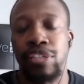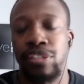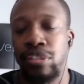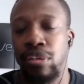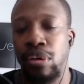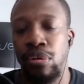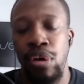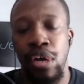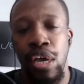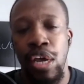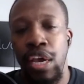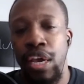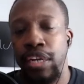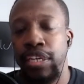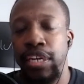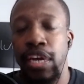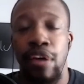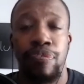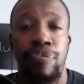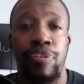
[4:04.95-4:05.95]
So
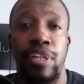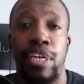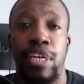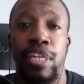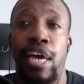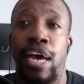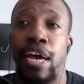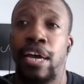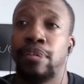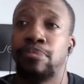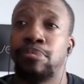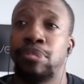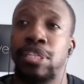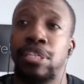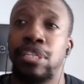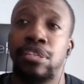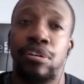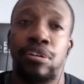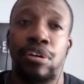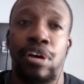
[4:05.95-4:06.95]
definitely the I Am
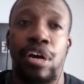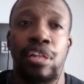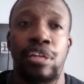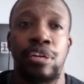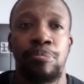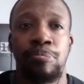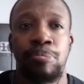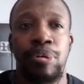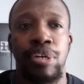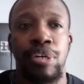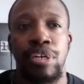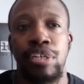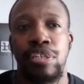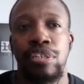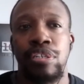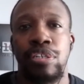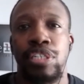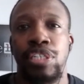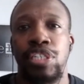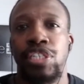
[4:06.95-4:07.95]
CEO coloring book, you
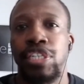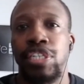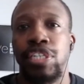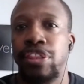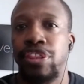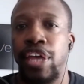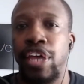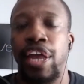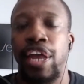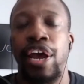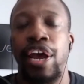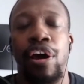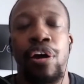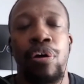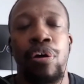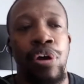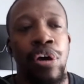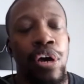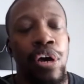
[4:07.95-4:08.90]
can check that out,